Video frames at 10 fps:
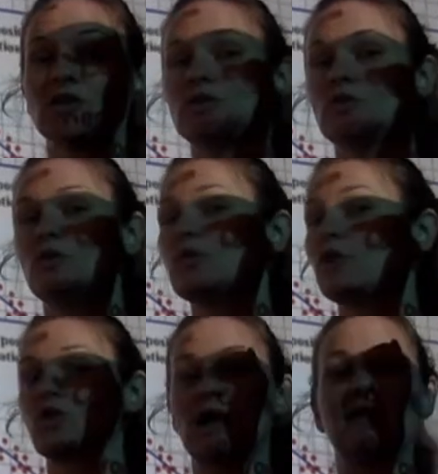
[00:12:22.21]
to the
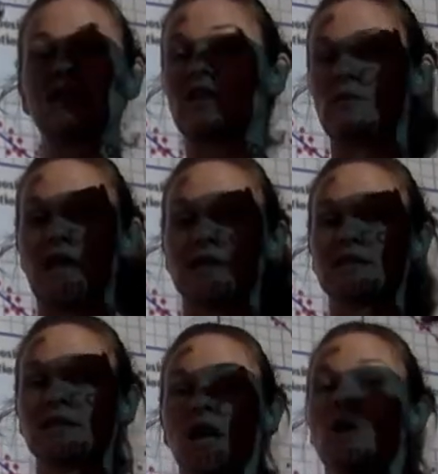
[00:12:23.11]
grade that you
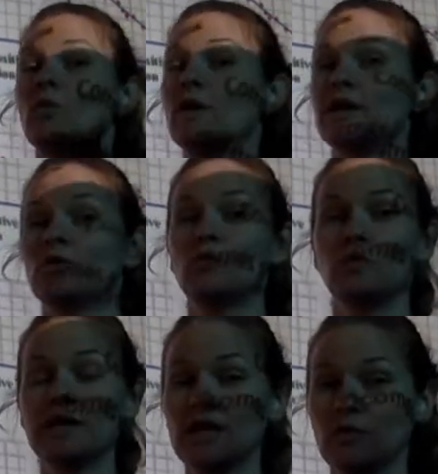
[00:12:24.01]
get. When
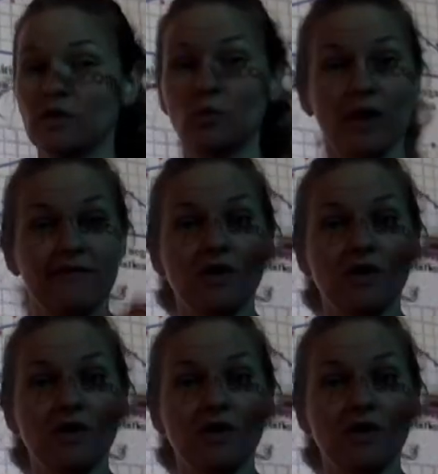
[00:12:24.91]
one of